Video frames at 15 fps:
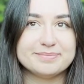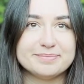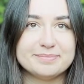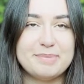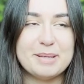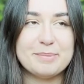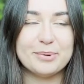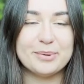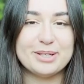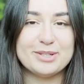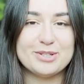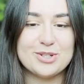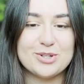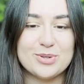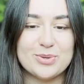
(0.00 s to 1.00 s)
people
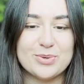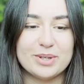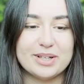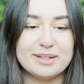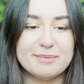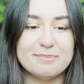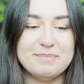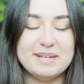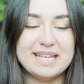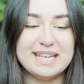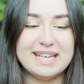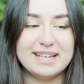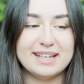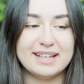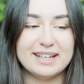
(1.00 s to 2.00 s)
into
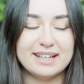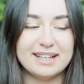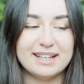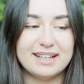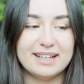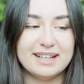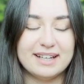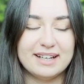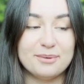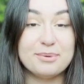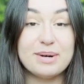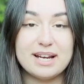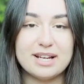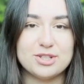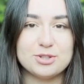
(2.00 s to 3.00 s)
being
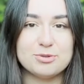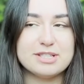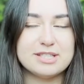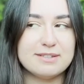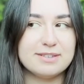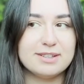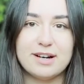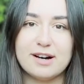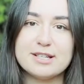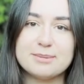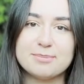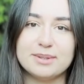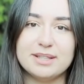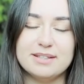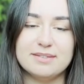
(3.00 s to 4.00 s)
ready to receive the
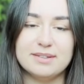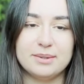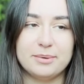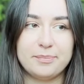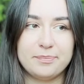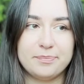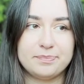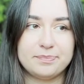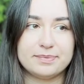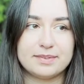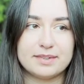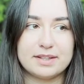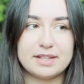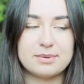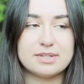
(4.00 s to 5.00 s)
gospel. Even
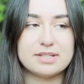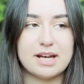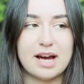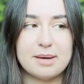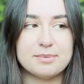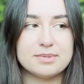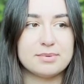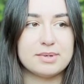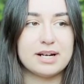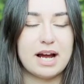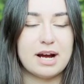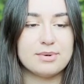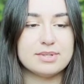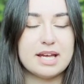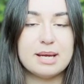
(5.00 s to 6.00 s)
there was times where
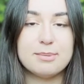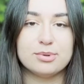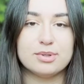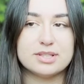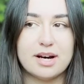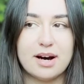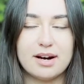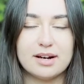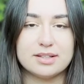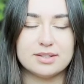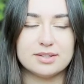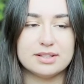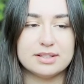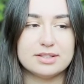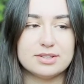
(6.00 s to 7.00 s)
I was able to talk to
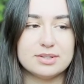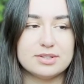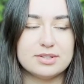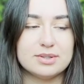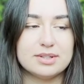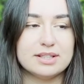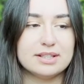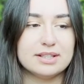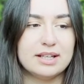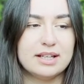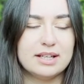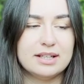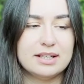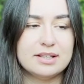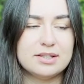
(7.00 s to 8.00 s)
the
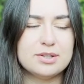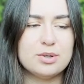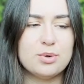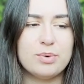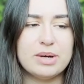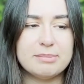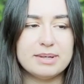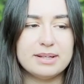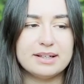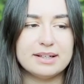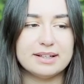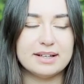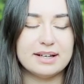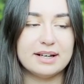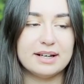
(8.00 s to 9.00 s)
women,
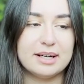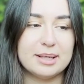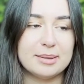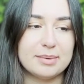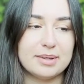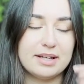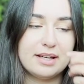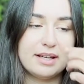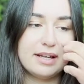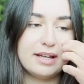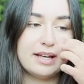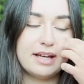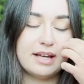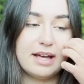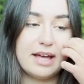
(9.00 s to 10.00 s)

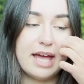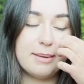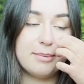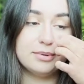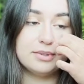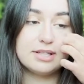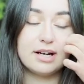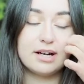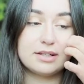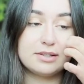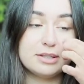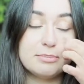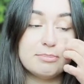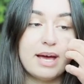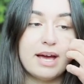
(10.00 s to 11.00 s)
able to talk to
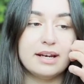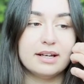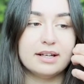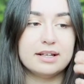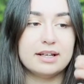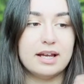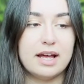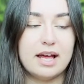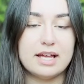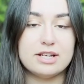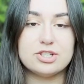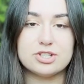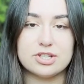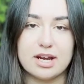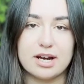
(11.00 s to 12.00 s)
the men and
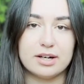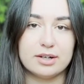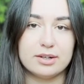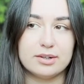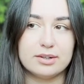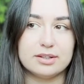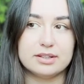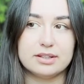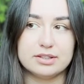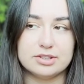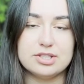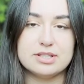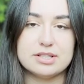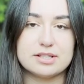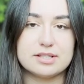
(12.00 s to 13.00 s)
share
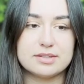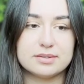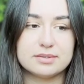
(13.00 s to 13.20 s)
Jesus,